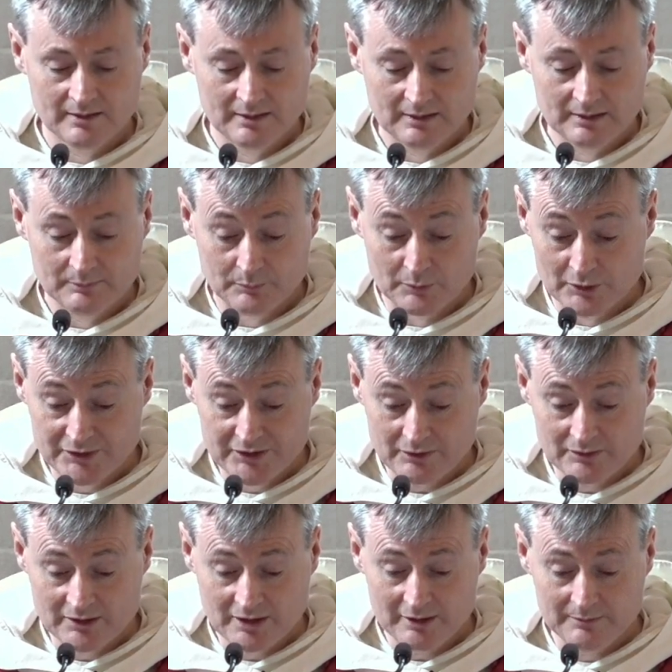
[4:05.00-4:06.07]
More's
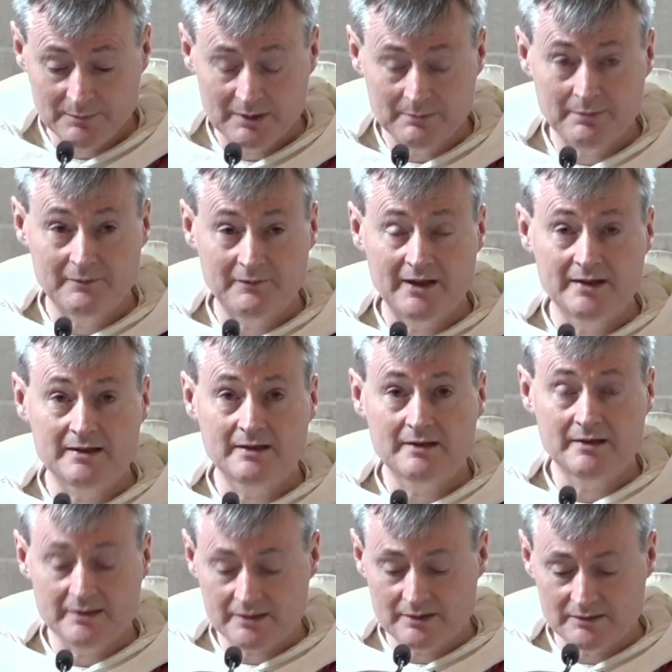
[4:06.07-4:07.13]
Utopia provided
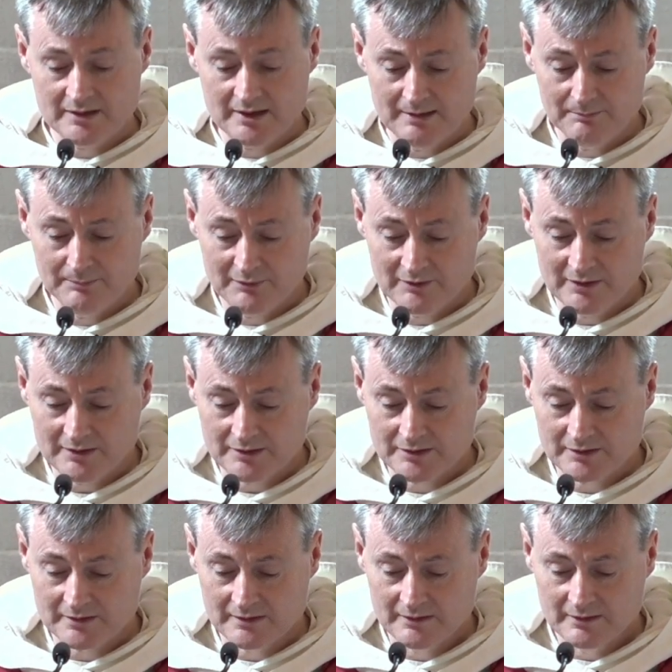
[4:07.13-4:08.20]
his
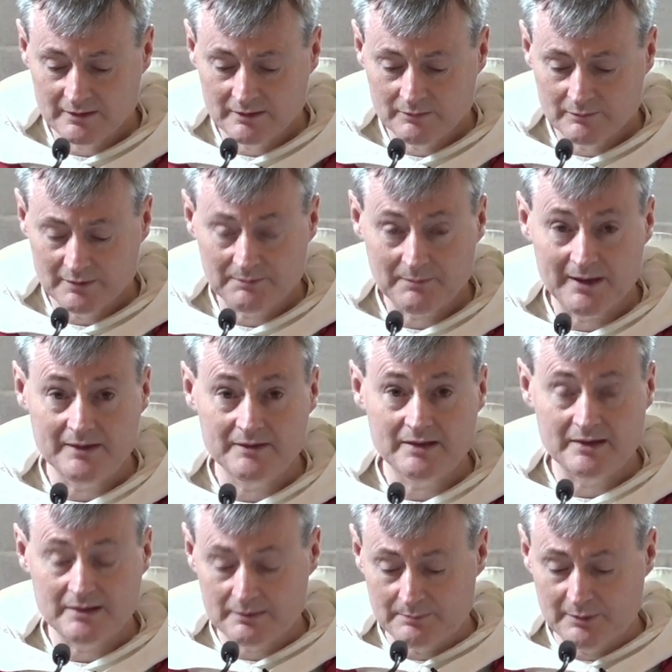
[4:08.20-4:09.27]
contemporaries with plenty
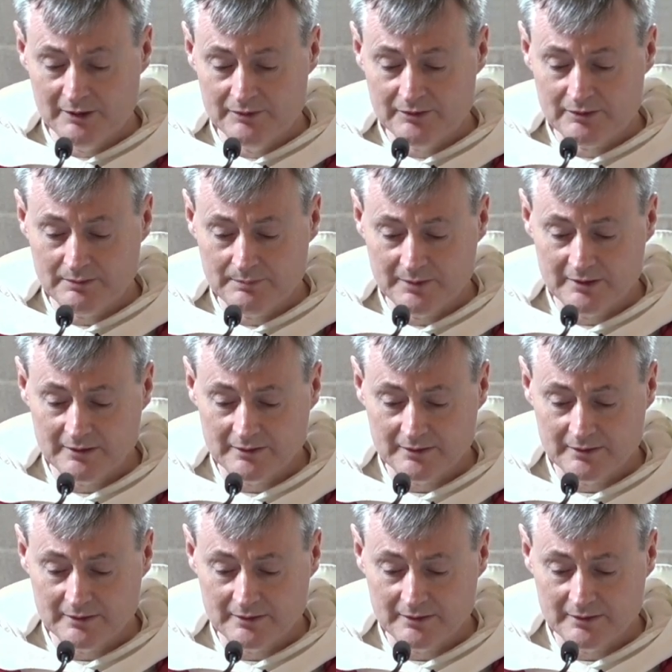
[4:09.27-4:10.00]
to ponder upon.